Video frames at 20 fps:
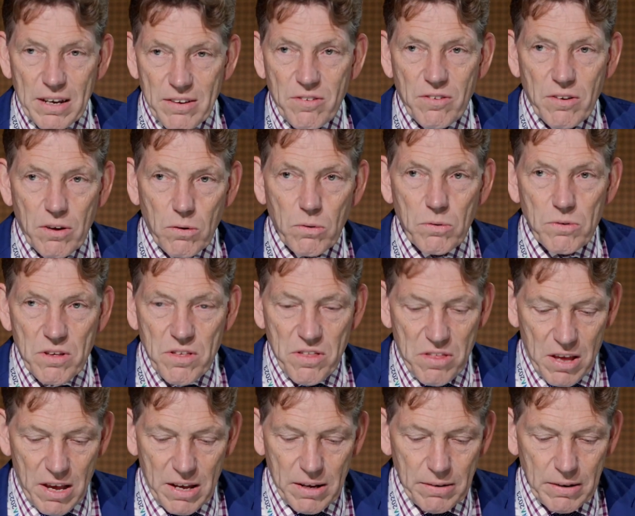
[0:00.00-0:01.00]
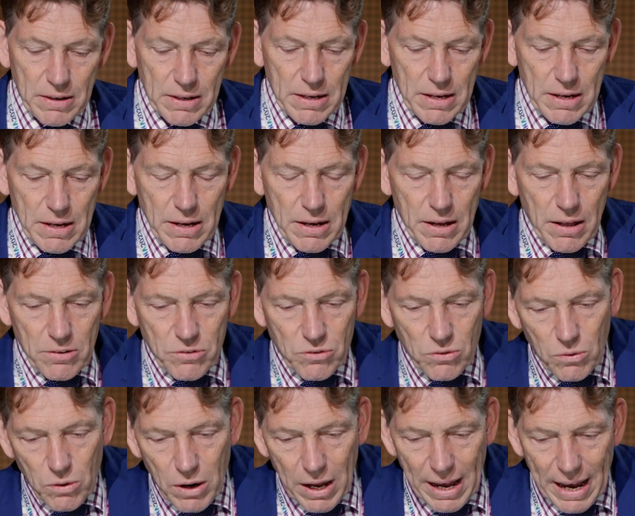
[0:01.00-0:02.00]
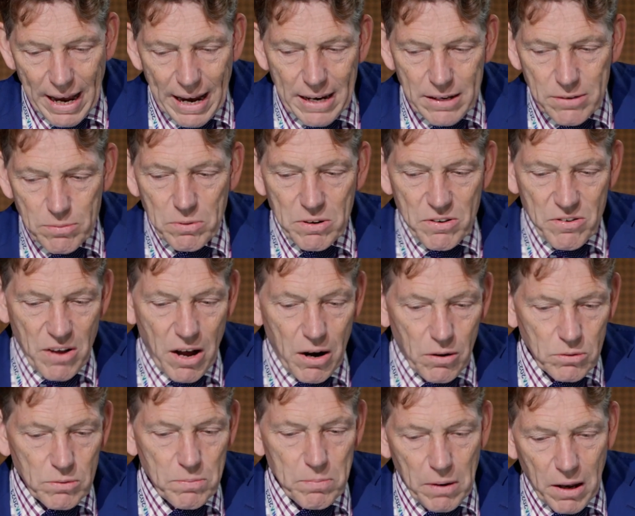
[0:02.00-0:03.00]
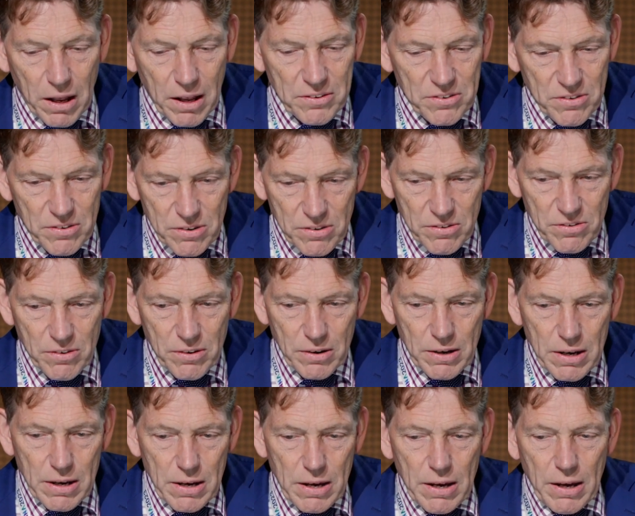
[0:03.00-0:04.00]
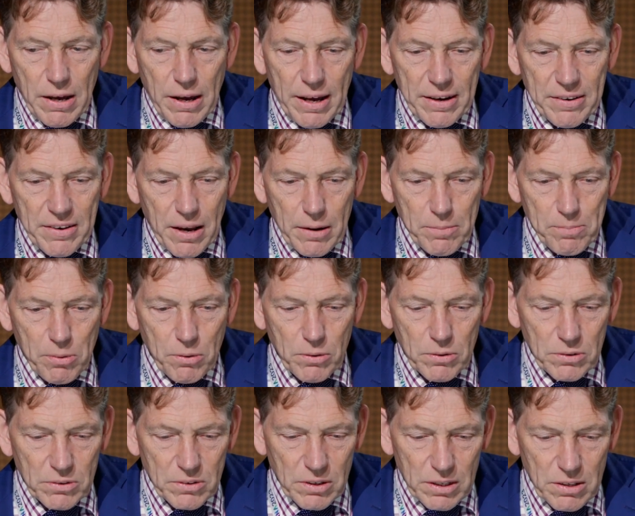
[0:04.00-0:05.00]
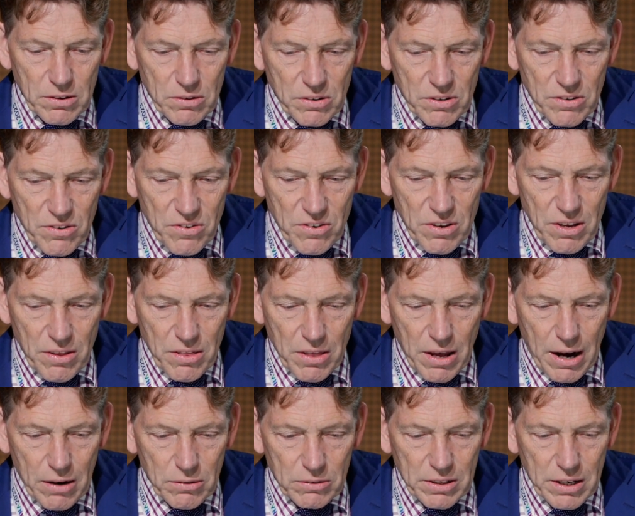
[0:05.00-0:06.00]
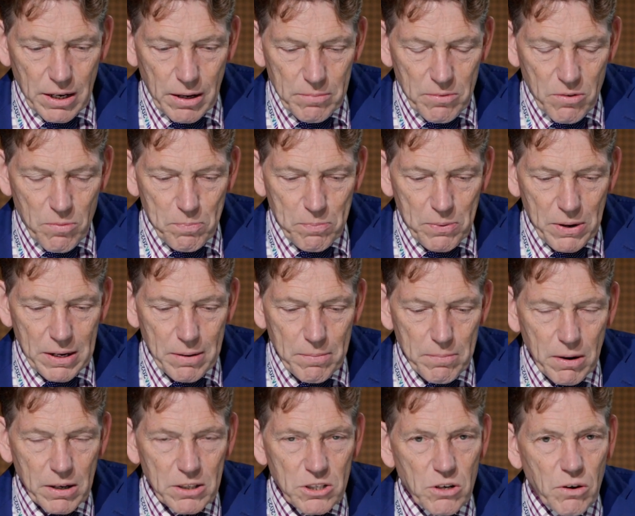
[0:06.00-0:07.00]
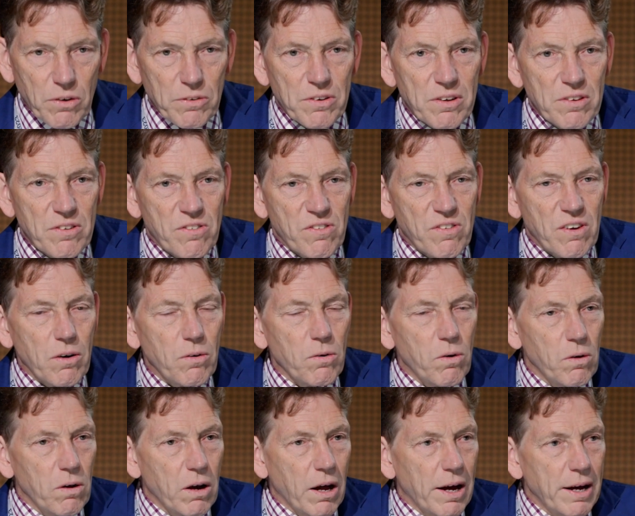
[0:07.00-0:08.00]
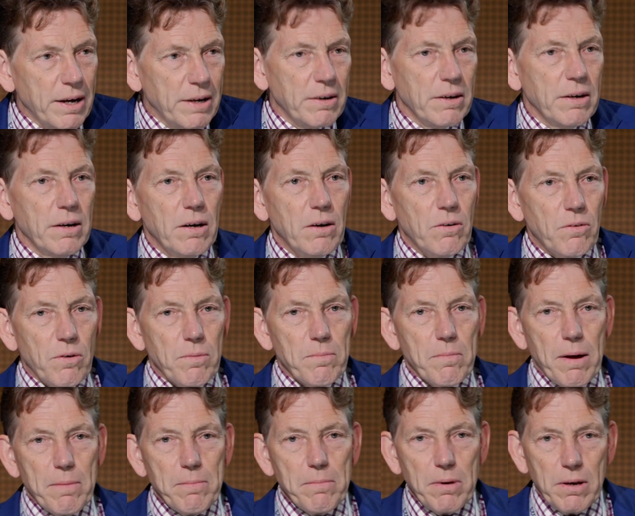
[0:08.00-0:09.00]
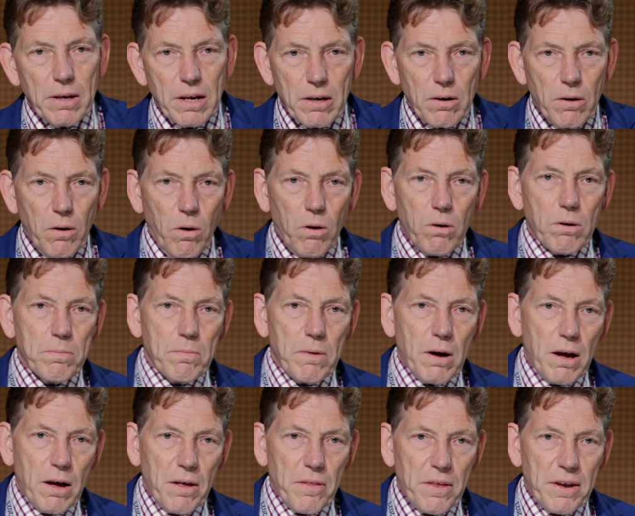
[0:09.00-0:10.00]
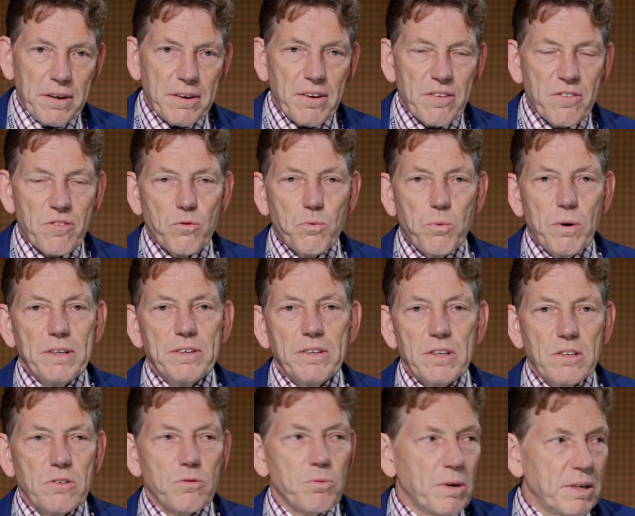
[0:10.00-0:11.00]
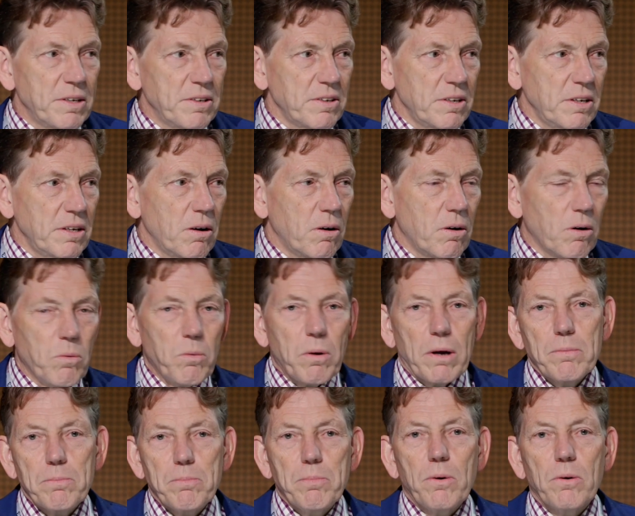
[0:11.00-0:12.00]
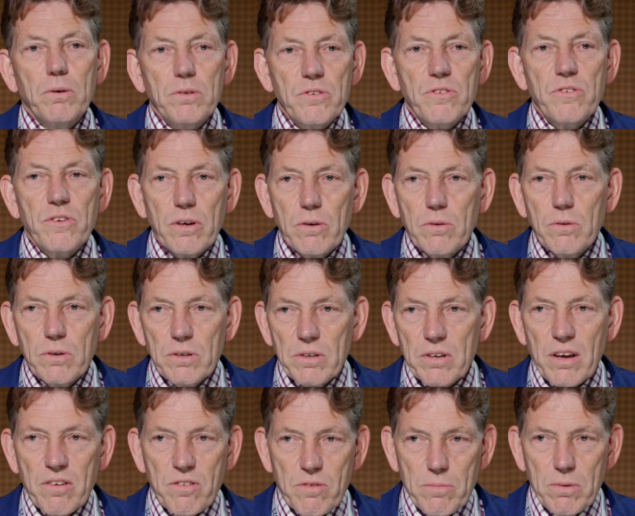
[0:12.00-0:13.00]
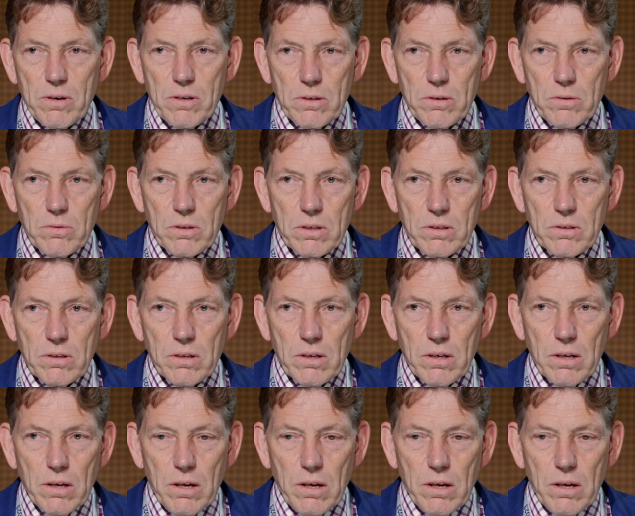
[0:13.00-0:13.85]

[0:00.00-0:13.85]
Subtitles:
That's the only thing. So 8 without glasses at that point, and you can see the outcomes pretty much on the 0 line. Remember, in logMAR, that is 20/20 or 1.0 in decimal unit.